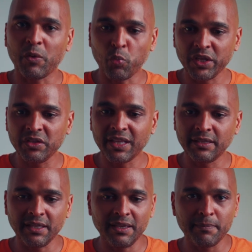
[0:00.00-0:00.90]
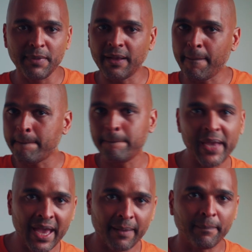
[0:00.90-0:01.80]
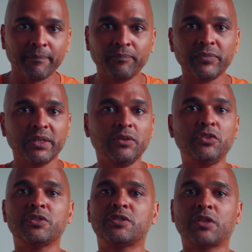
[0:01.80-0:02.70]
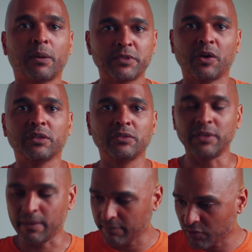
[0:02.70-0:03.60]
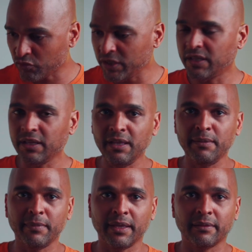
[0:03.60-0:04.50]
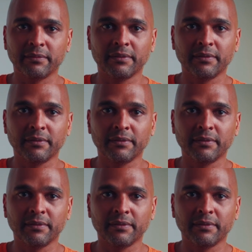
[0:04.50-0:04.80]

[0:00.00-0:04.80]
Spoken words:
And when you get the email, bam, you just stop talking to them. Read the email.